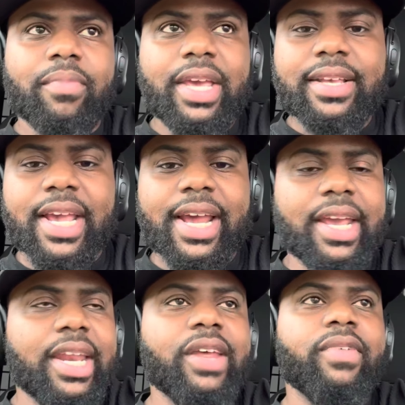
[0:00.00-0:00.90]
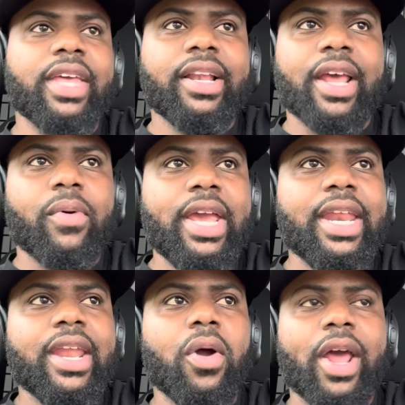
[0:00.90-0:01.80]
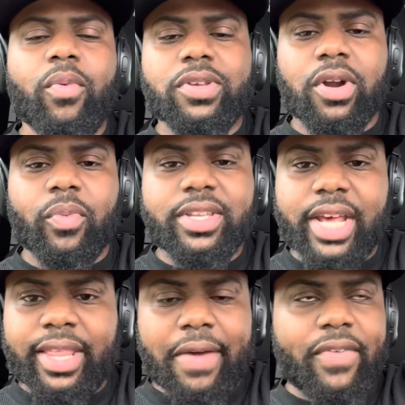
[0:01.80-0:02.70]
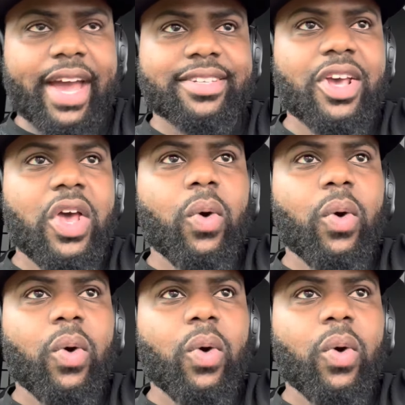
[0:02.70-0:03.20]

He said he didn't even think that he didn't know that we was gonna reach that that fast,